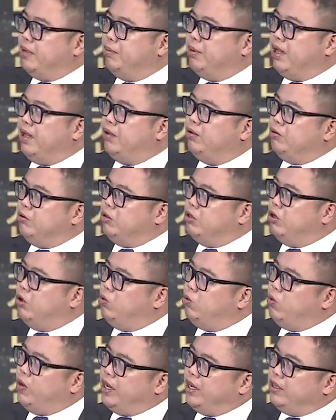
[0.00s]
about, you know,
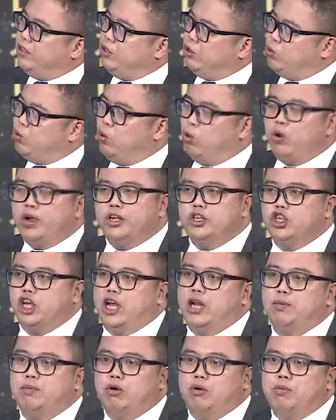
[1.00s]
whether the growing
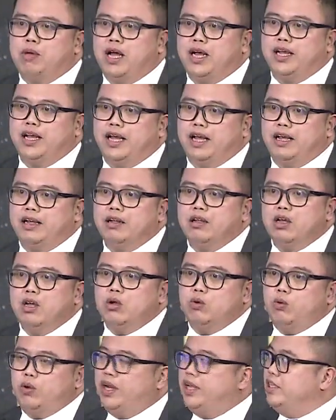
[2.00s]
China bond market,
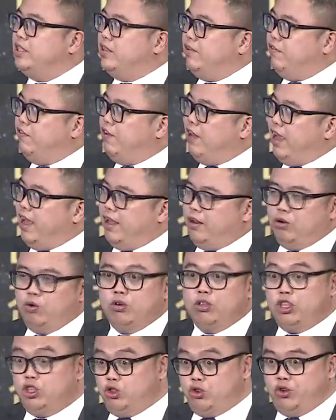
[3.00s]
whether it's a flat
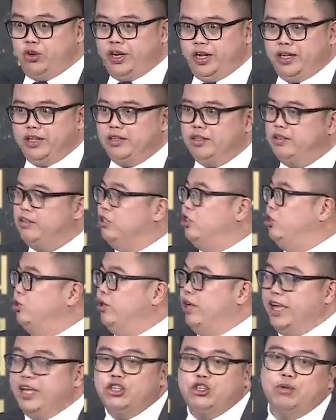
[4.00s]
or a trade to
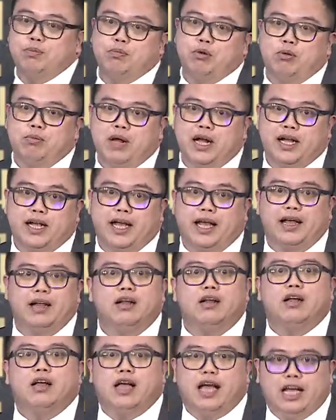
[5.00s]
the Asian bond market
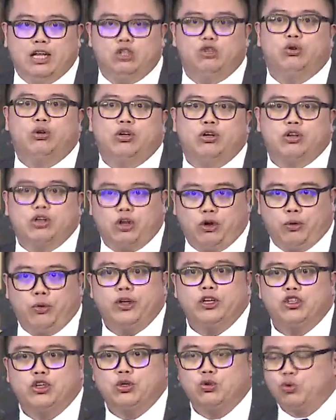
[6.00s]
and to the
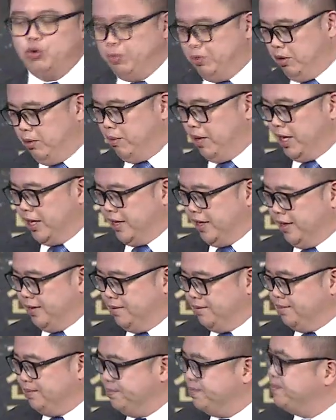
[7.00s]
Korean treasury bond market.
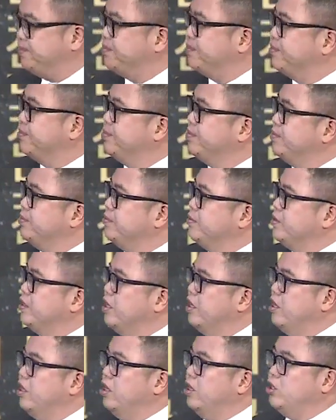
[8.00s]

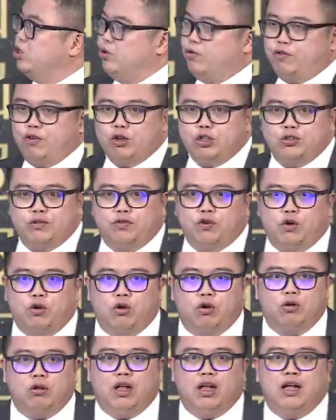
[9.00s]
So first of
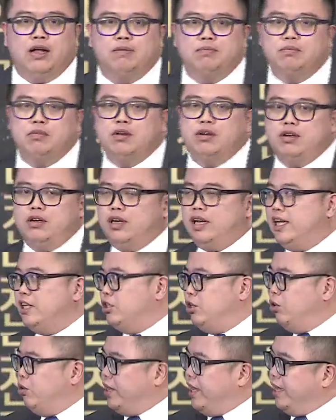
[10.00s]
all,
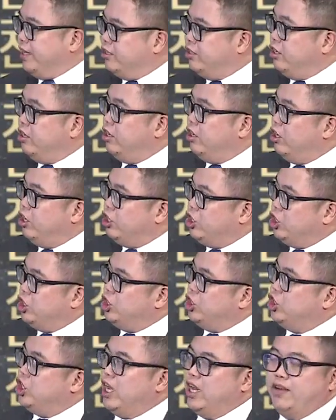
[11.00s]
let's look at the
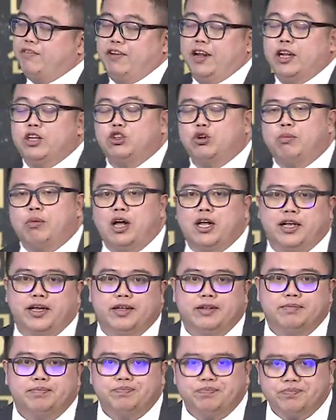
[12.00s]
China financial market.